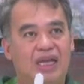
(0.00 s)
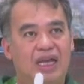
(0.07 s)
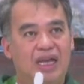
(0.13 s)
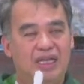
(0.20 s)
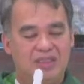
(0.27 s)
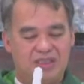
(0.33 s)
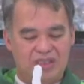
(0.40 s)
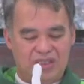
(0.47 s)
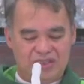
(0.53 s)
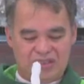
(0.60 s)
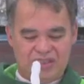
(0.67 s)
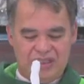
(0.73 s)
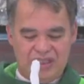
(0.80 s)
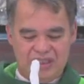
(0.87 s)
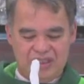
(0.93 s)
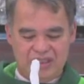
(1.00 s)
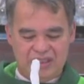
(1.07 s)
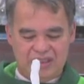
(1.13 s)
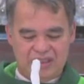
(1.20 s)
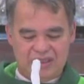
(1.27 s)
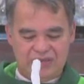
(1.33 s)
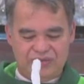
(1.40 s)
as
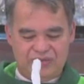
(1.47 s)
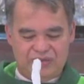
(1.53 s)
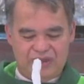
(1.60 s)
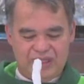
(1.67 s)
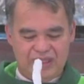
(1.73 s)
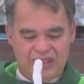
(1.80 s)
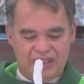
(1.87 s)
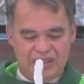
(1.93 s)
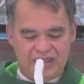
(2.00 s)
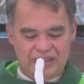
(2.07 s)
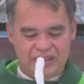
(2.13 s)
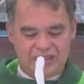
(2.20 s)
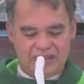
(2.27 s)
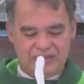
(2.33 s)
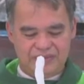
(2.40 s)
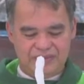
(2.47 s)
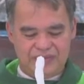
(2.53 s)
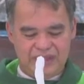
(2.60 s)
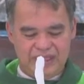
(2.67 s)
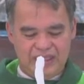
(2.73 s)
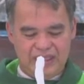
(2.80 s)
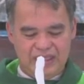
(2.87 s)
sustenance for others.
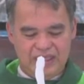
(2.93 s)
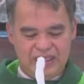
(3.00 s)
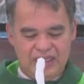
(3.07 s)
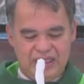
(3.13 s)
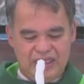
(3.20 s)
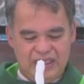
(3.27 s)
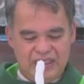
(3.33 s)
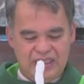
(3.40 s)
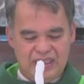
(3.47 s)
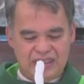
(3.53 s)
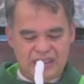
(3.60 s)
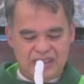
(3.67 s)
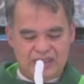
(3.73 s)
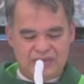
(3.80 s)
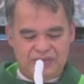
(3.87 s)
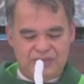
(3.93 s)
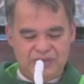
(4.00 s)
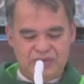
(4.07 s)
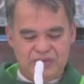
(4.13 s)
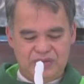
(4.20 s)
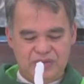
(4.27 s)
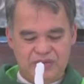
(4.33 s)
Just as
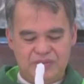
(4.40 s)
fruits